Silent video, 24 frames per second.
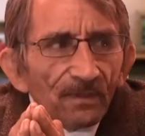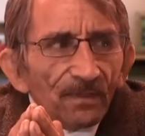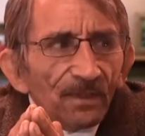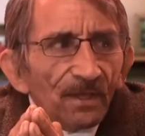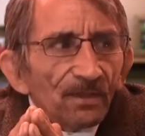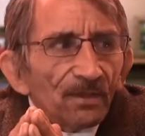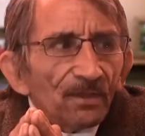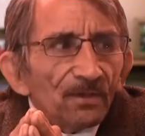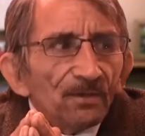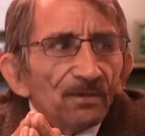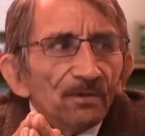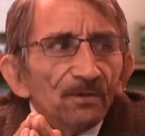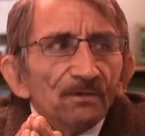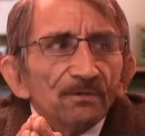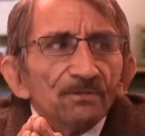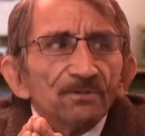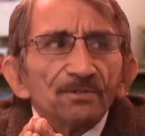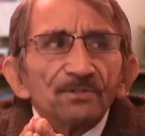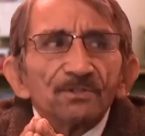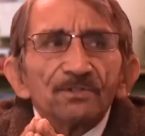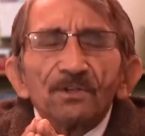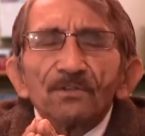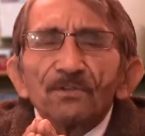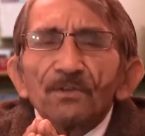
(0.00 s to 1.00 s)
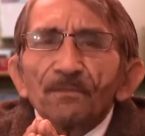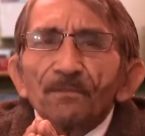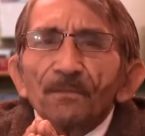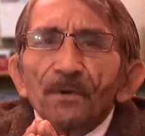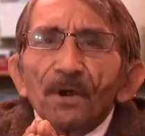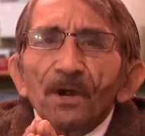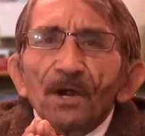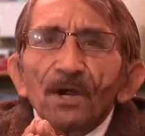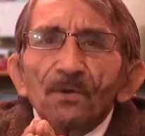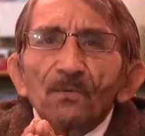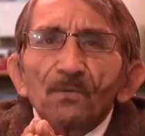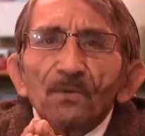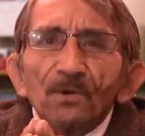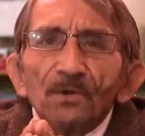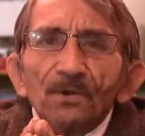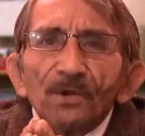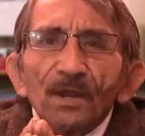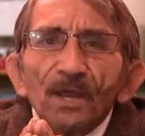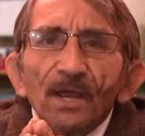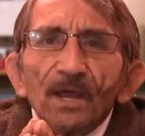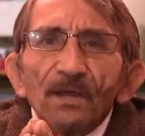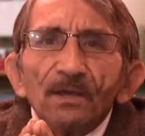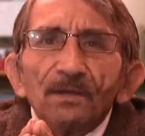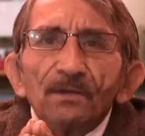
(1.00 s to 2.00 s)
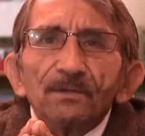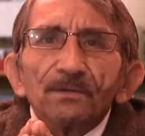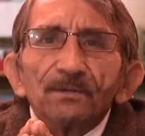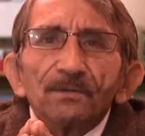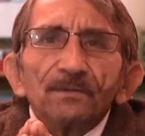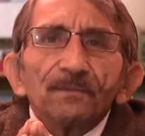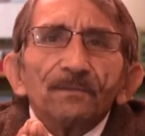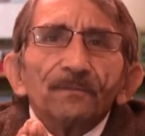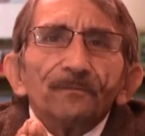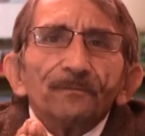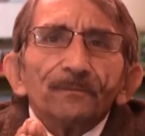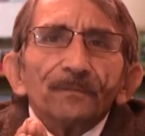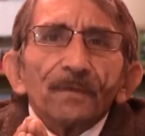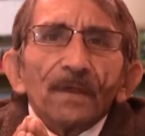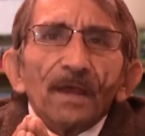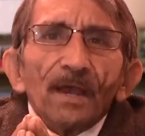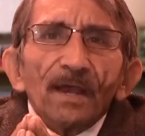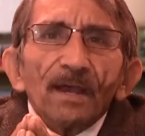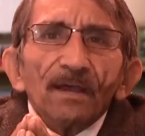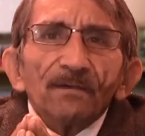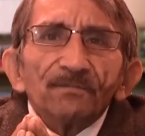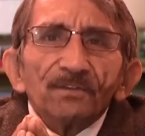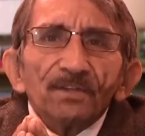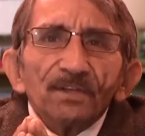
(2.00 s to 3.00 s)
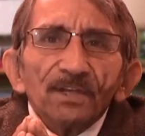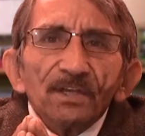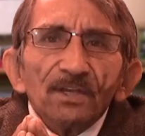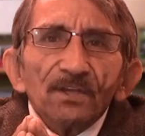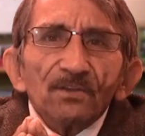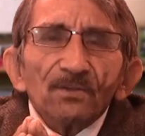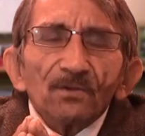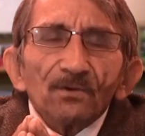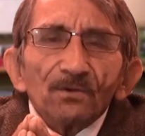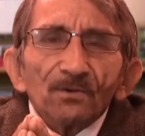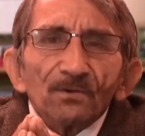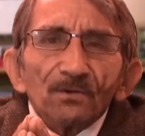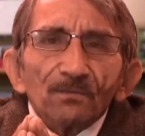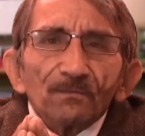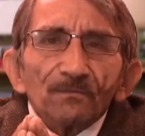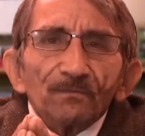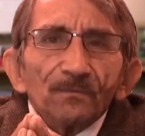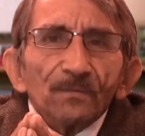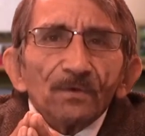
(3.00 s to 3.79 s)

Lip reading: that the users of the park will now have to either